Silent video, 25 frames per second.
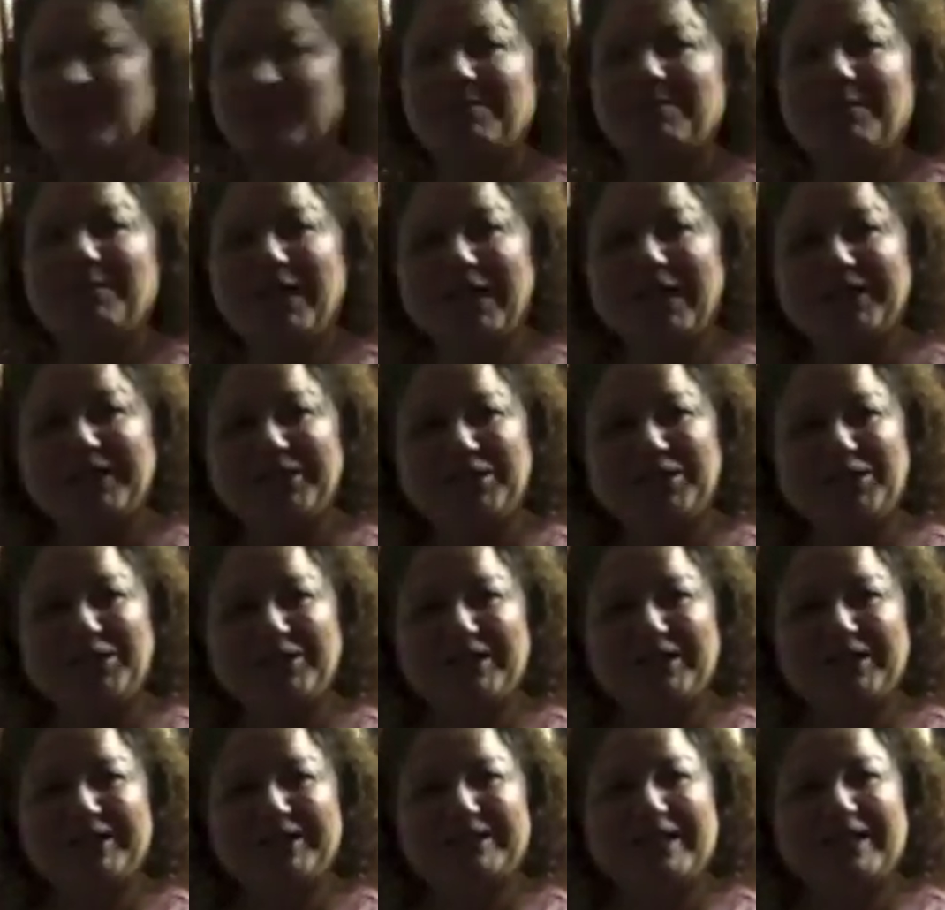And
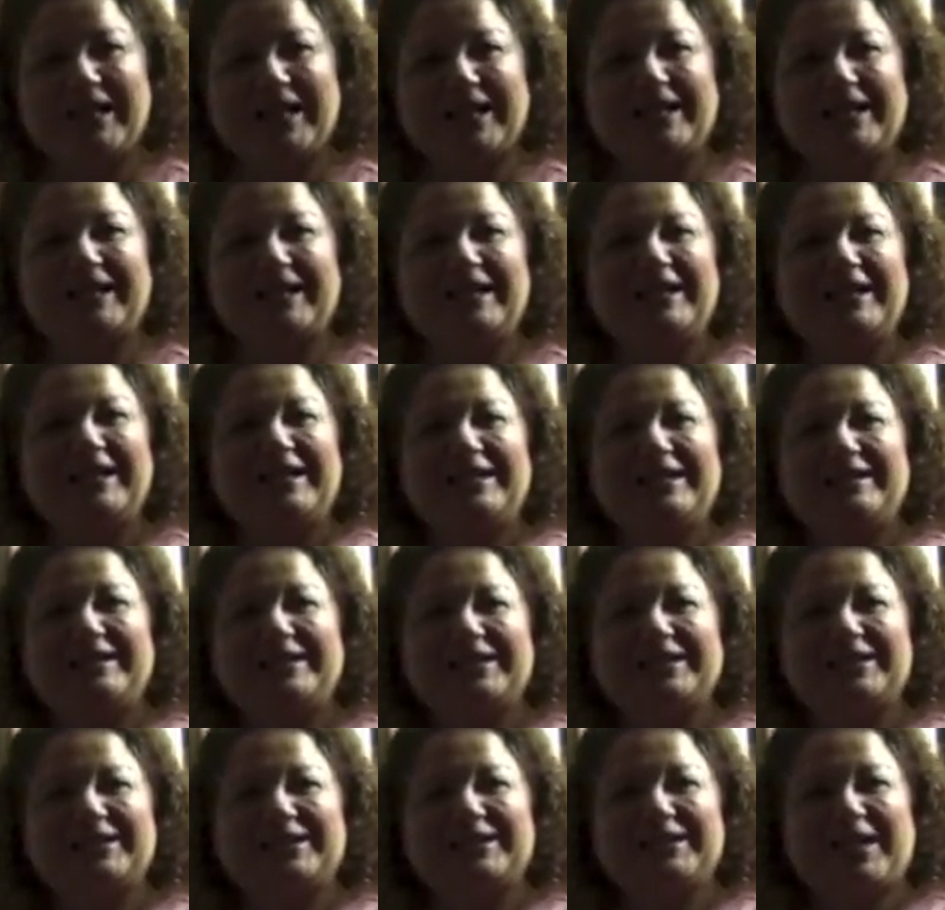they say
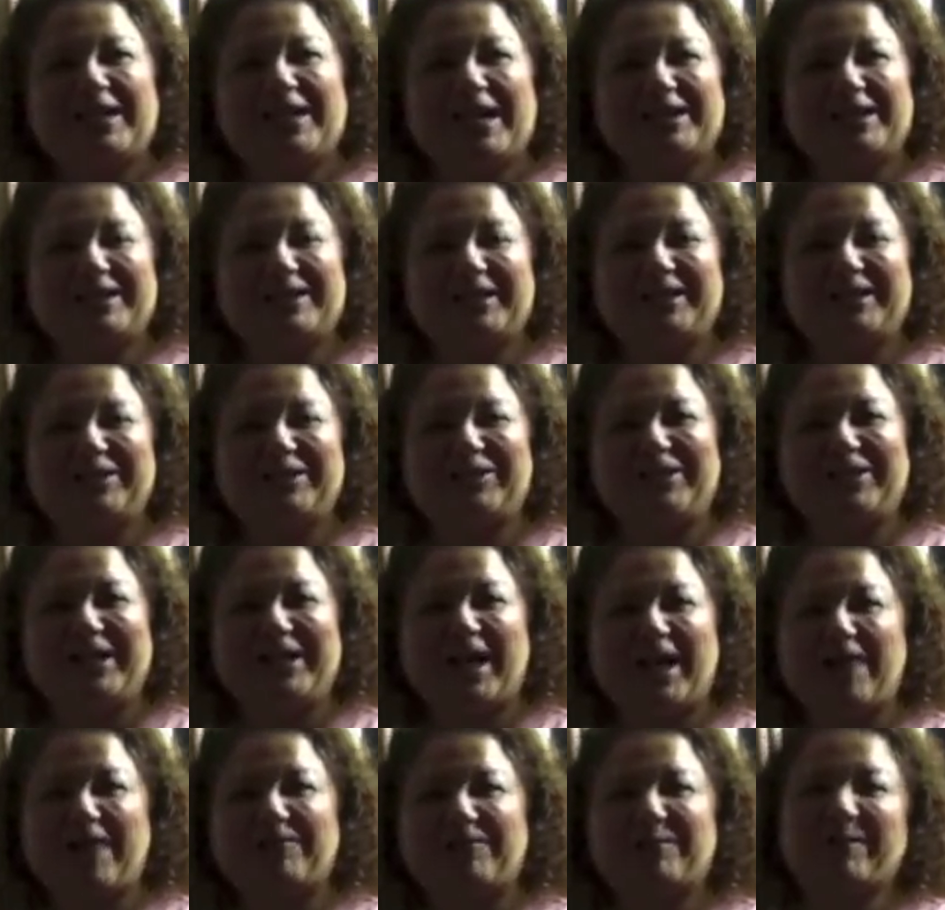to act like you already
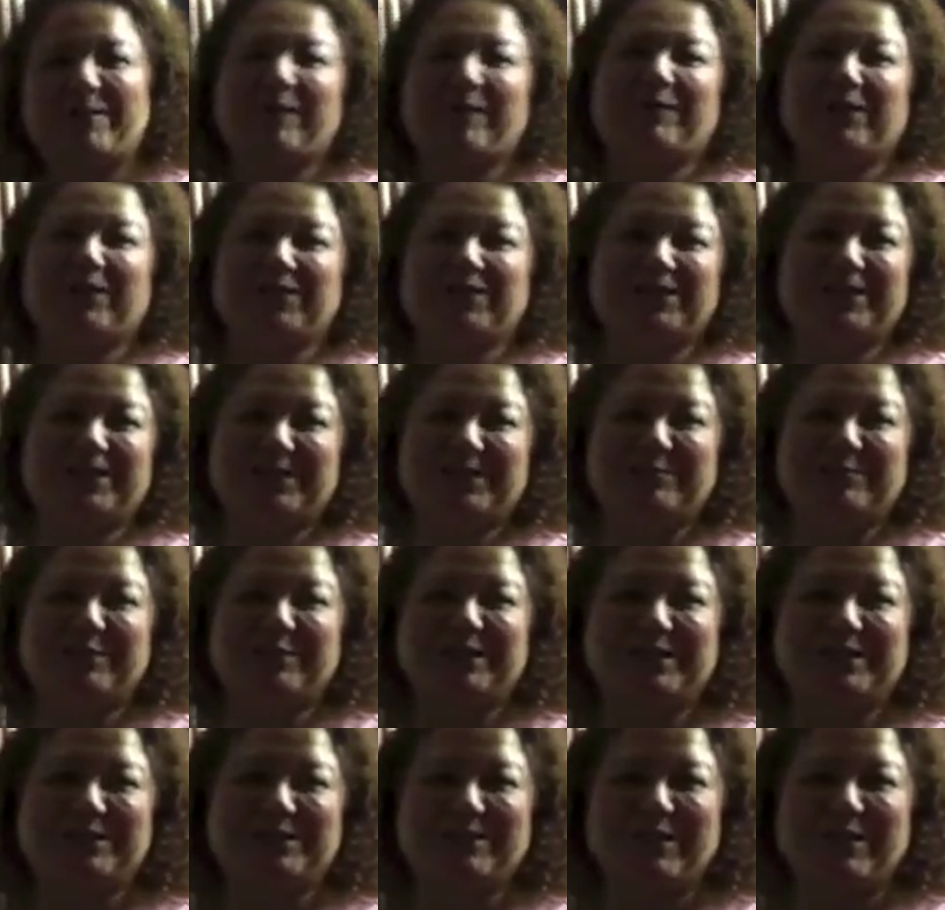have it, maybe I should just
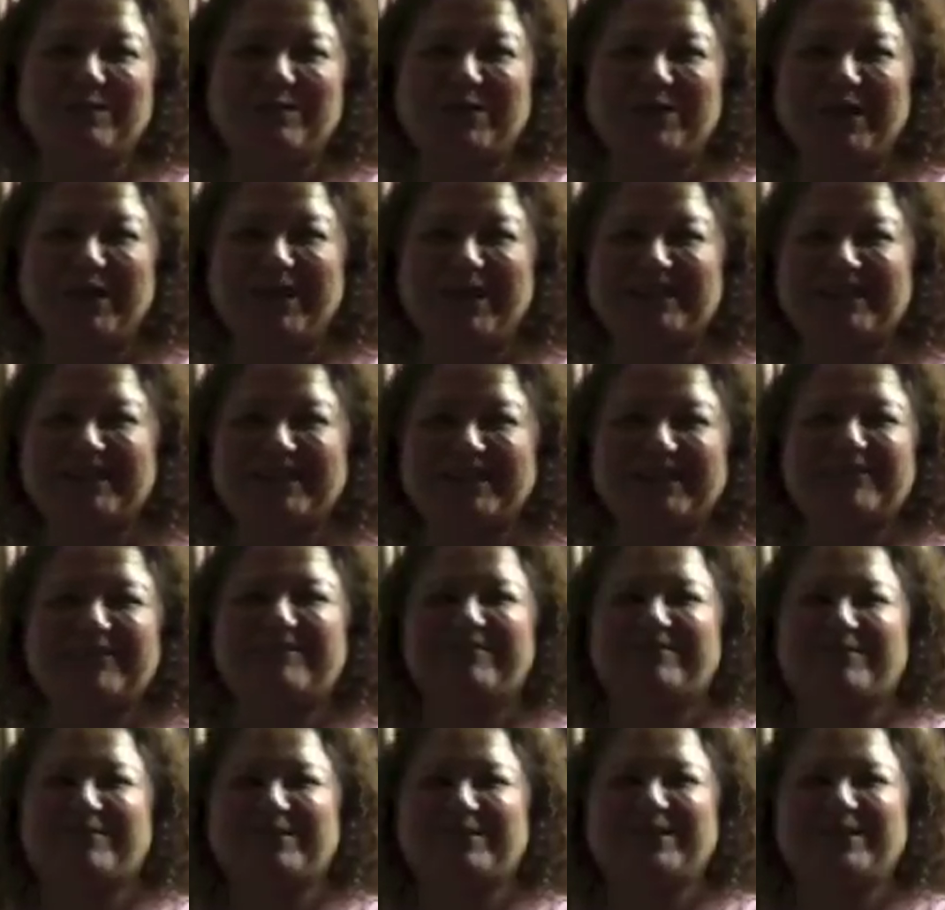piss in my pants
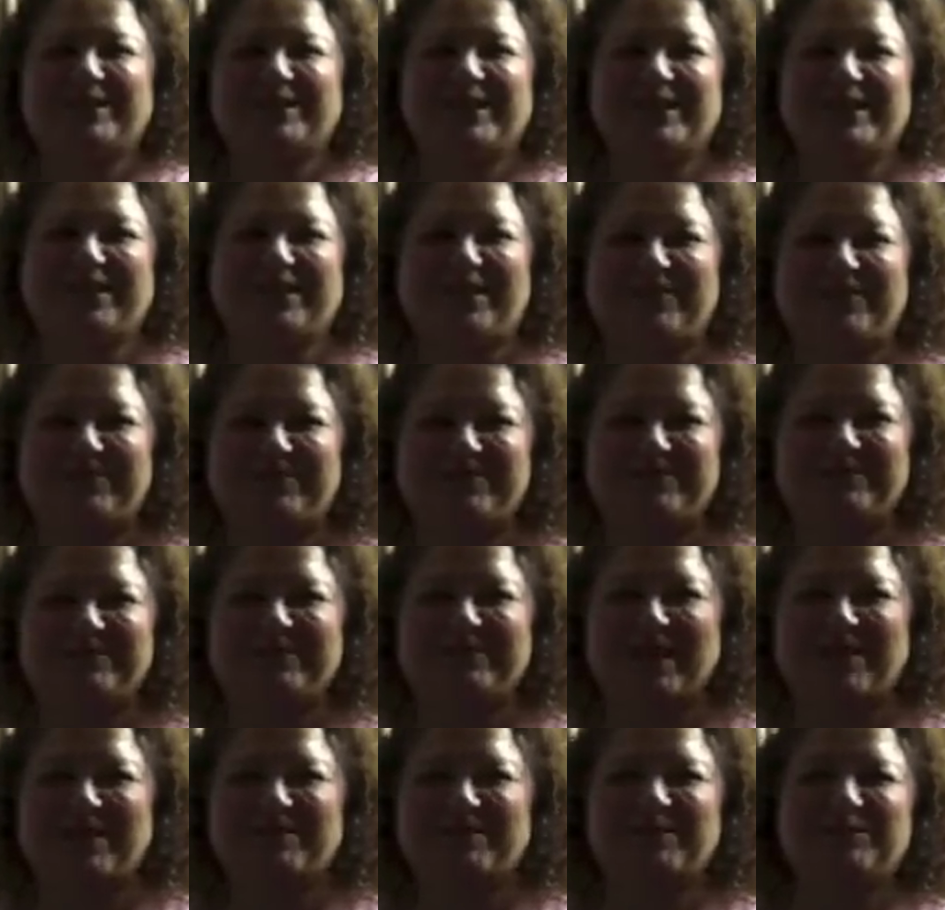and
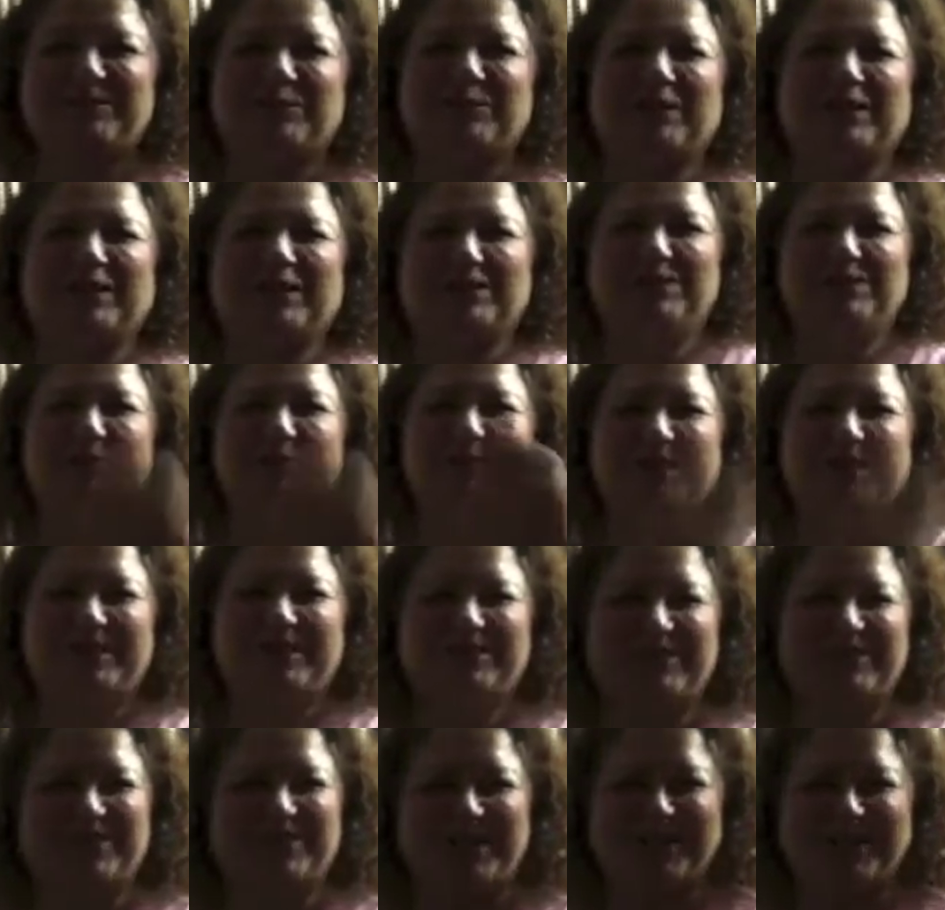that 22
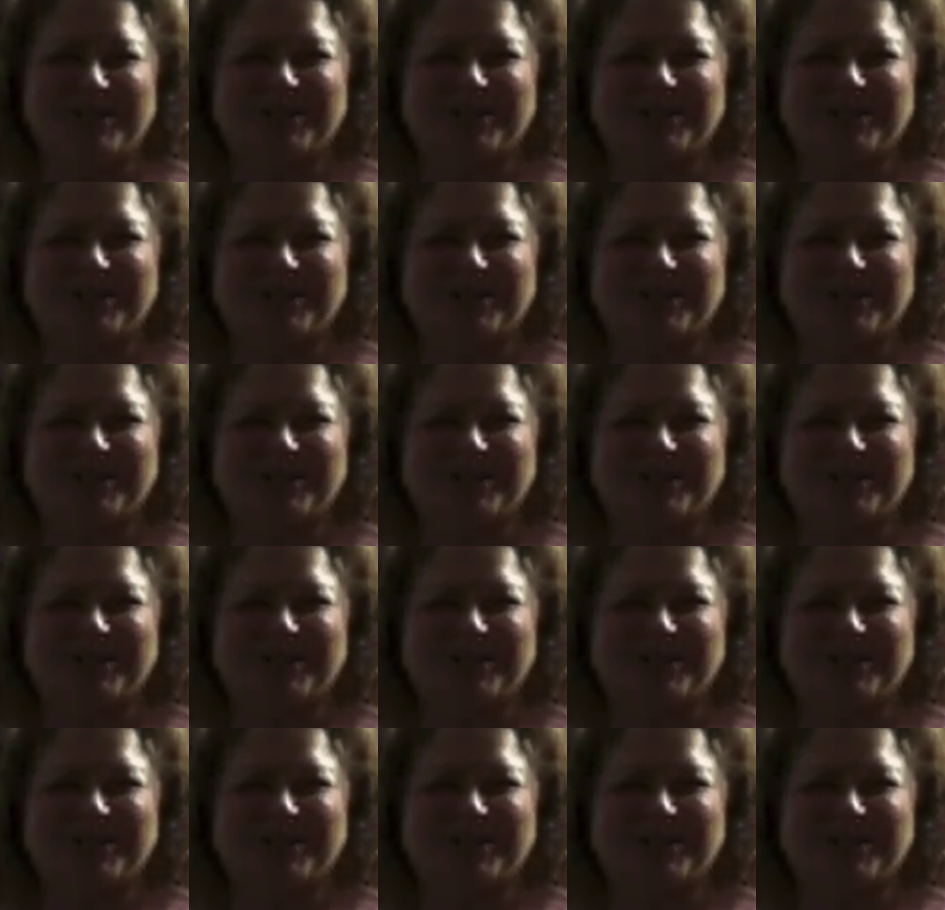million will come